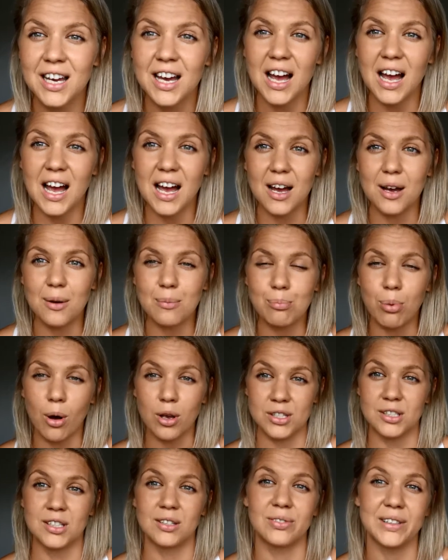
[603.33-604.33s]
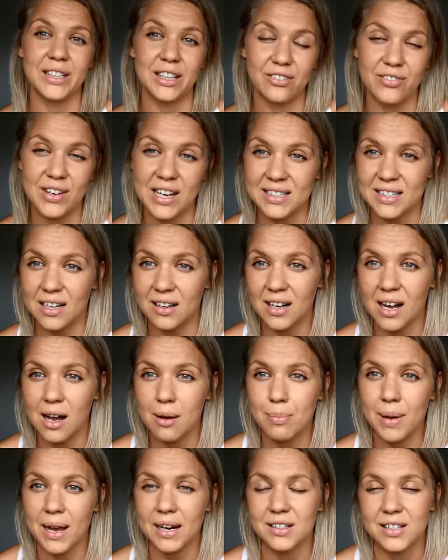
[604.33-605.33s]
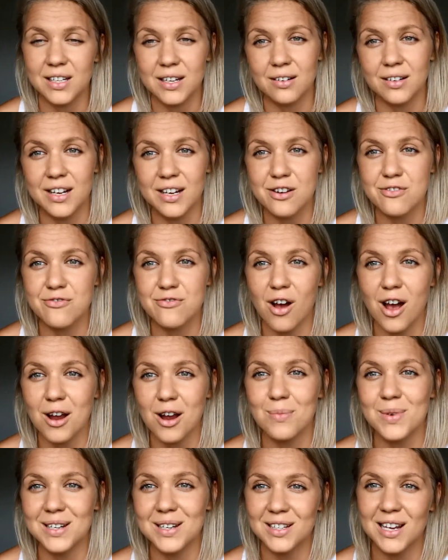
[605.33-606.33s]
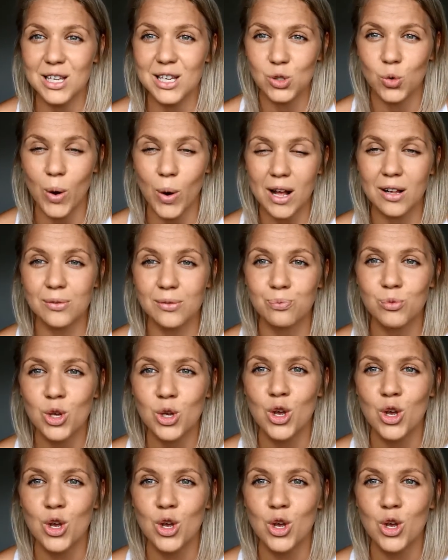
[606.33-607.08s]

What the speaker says: positively affect our gut bacteria environment as well.